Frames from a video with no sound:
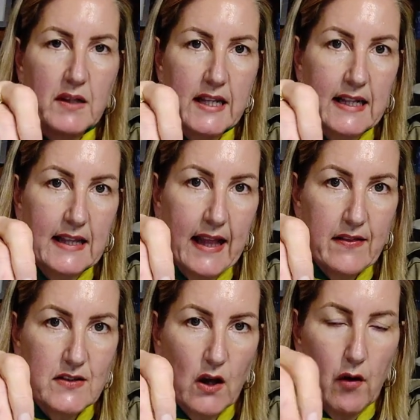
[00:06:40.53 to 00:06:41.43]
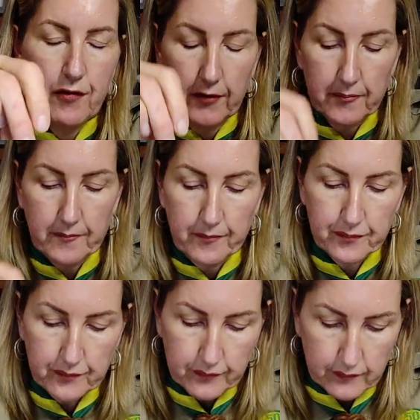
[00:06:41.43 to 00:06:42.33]
little lengths off.
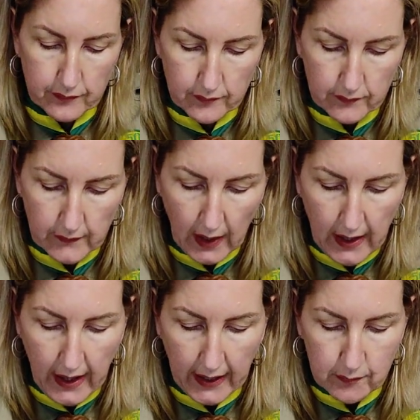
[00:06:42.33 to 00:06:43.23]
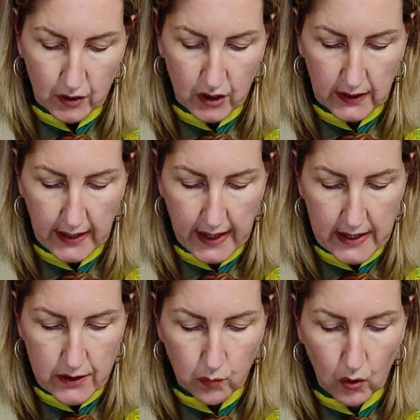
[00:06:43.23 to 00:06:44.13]
And I'm going to
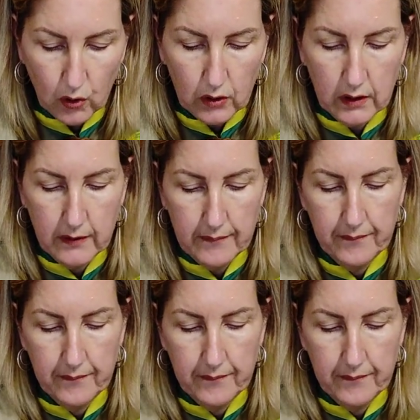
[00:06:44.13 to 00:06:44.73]
lay the wool